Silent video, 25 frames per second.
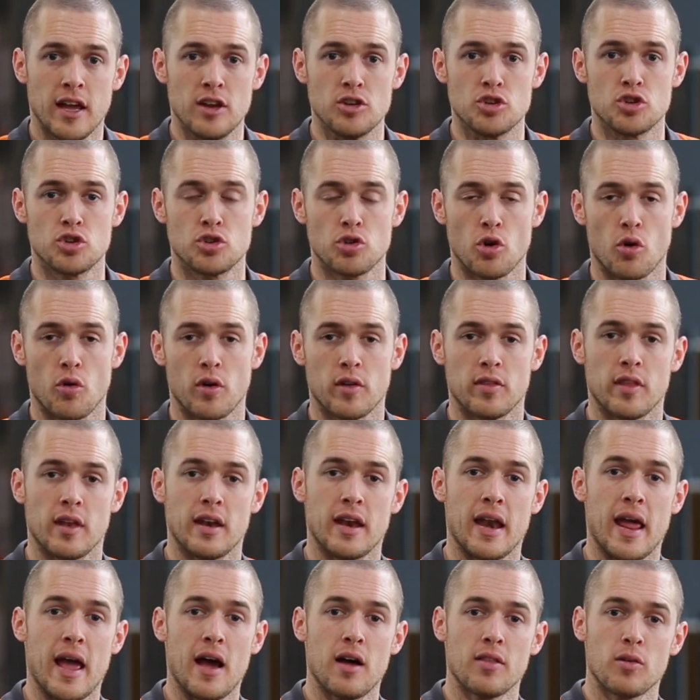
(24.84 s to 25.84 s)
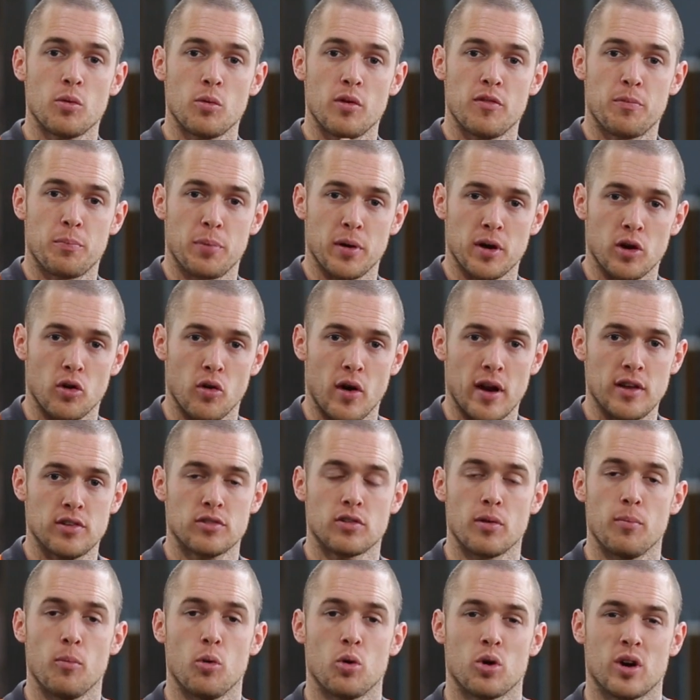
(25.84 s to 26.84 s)
ensuring that now that we've
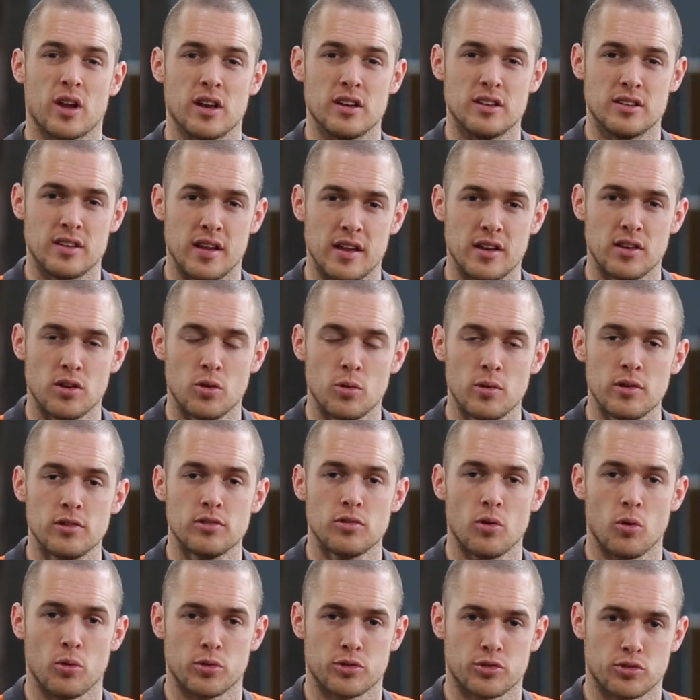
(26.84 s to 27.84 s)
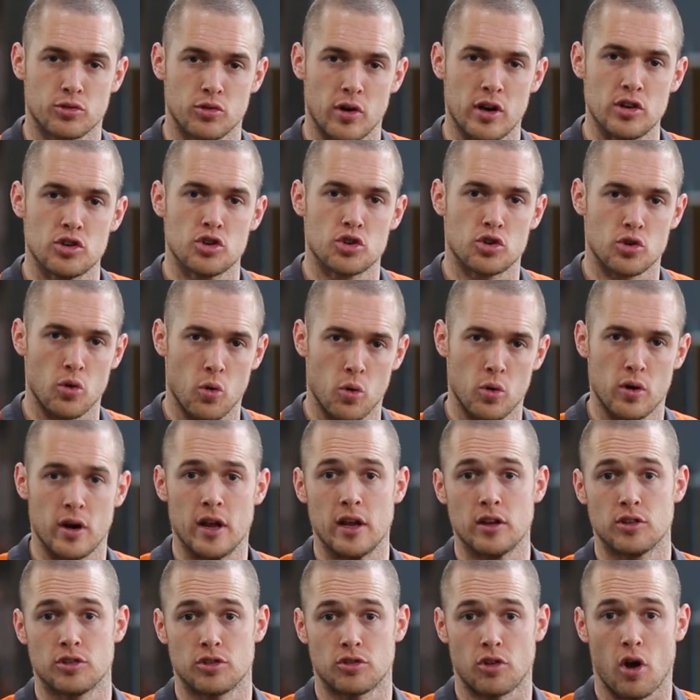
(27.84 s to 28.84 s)
progressed to more continuous or stretch
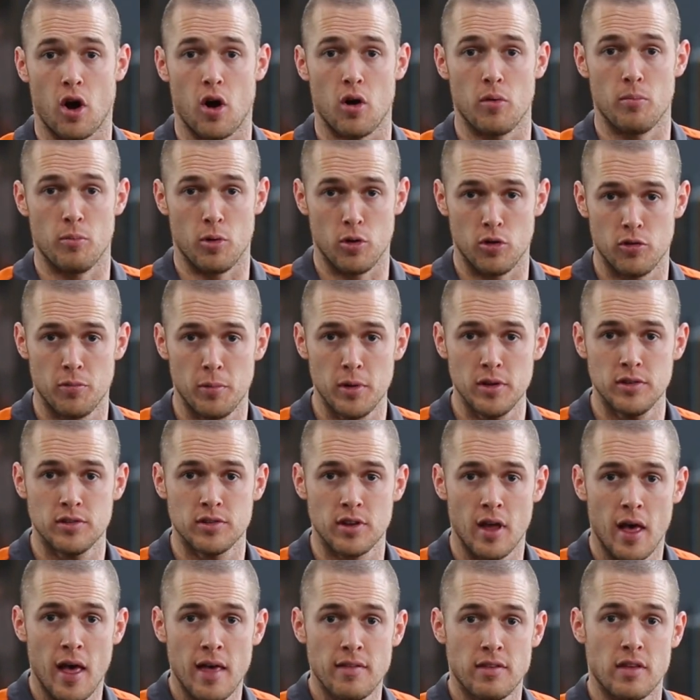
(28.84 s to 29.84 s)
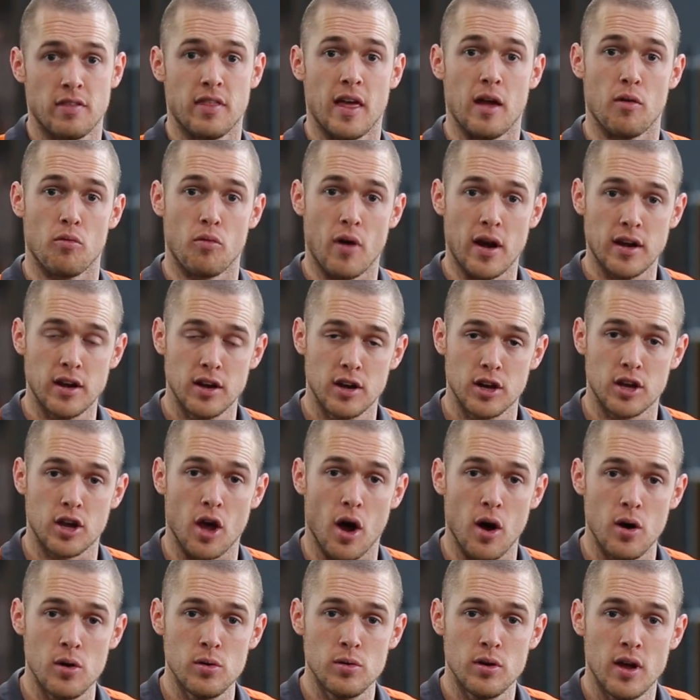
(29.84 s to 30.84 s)
shortening style movements, that they're ready to
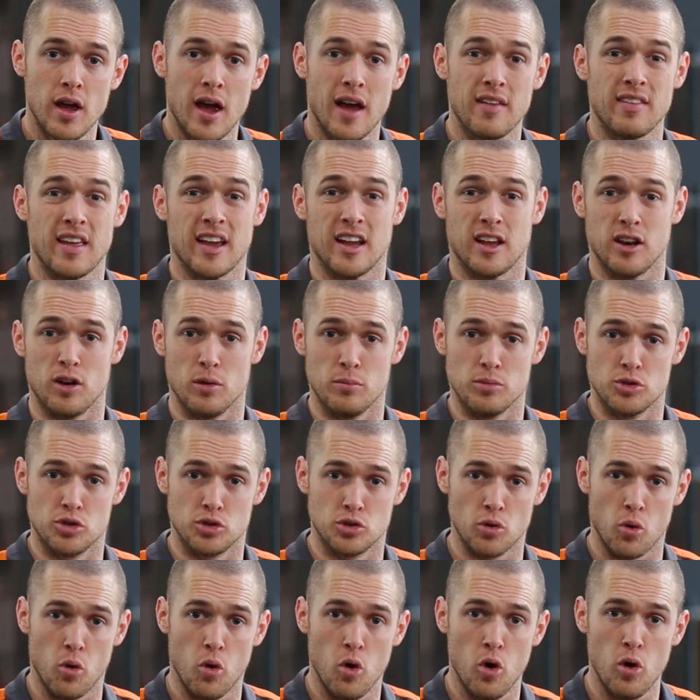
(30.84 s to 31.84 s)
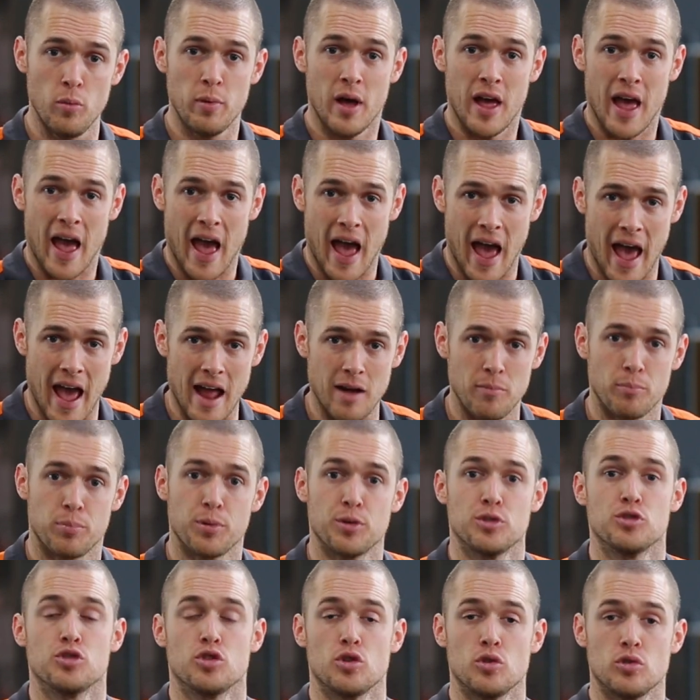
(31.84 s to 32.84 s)
go and they can absorb
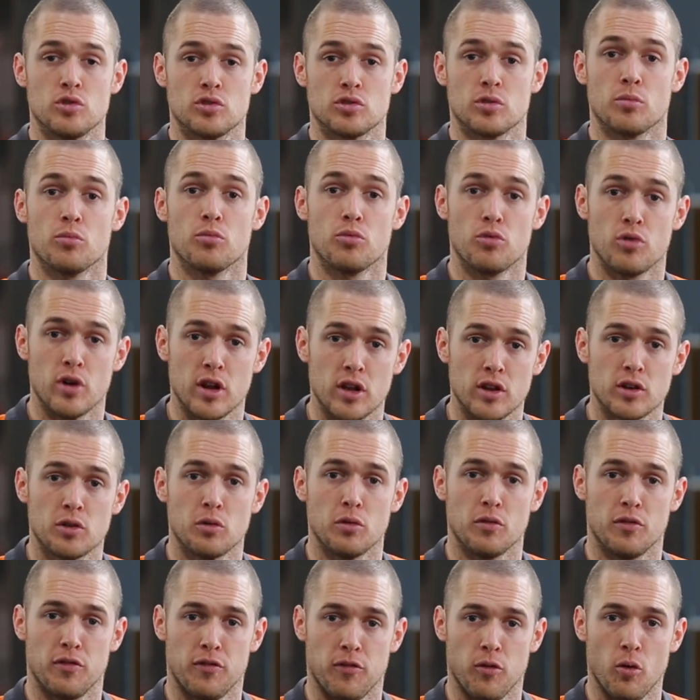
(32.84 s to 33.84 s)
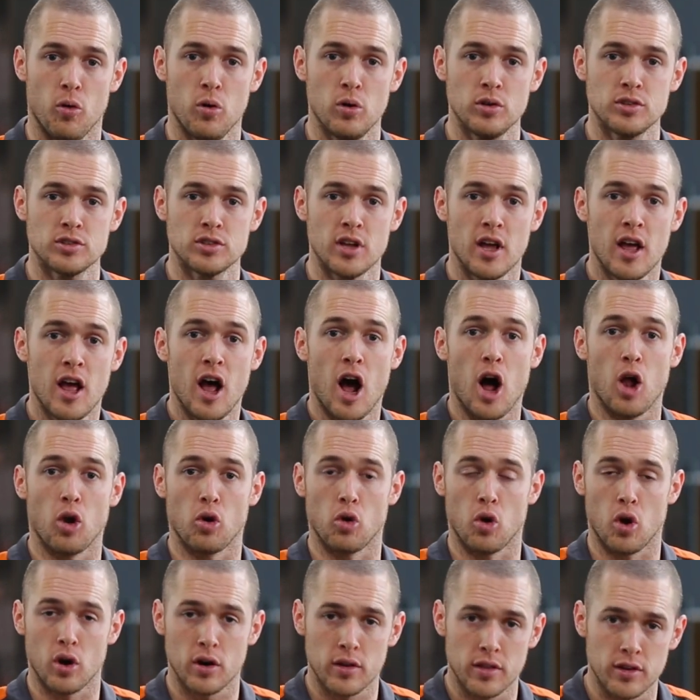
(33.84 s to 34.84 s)
and produce some really good force
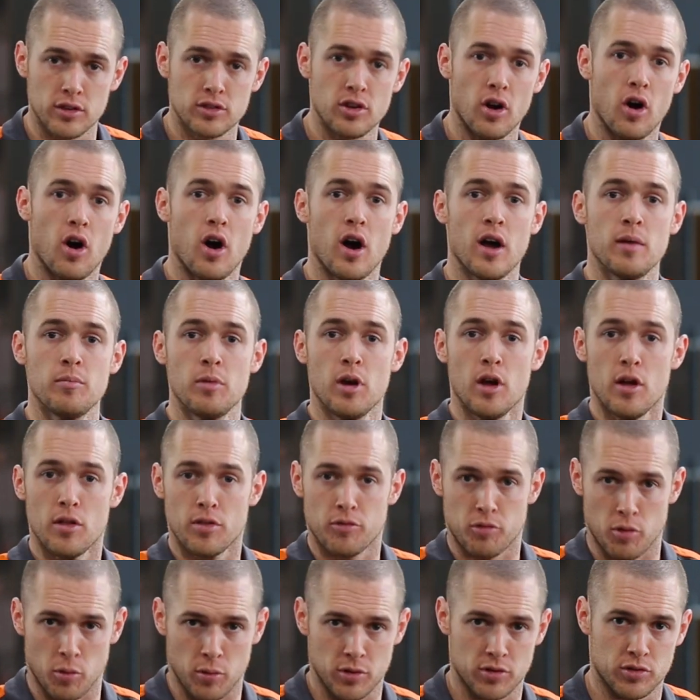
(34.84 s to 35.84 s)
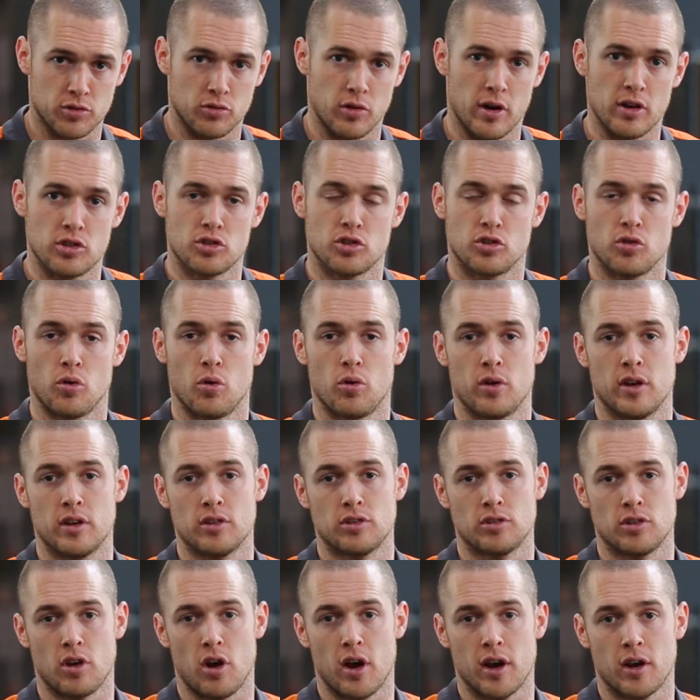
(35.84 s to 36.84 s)
a lot of the time through a stretch
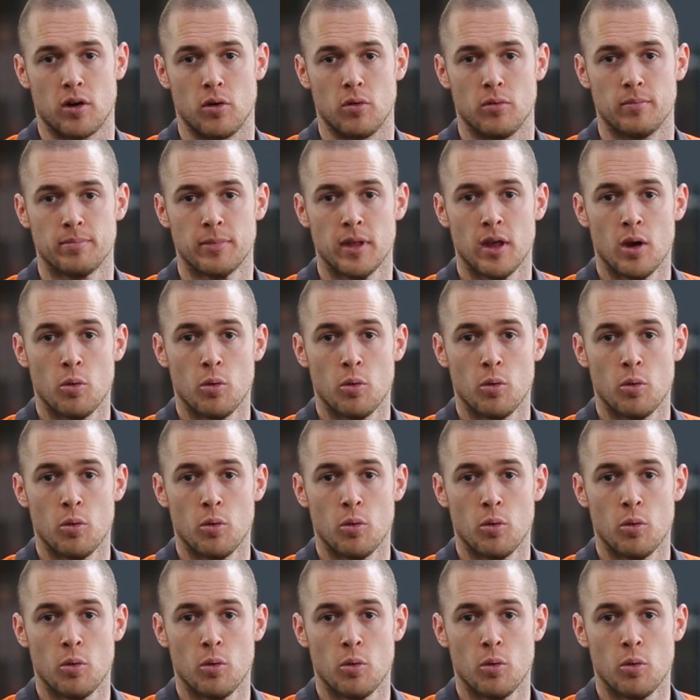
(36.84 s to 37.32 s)
shortening cycle.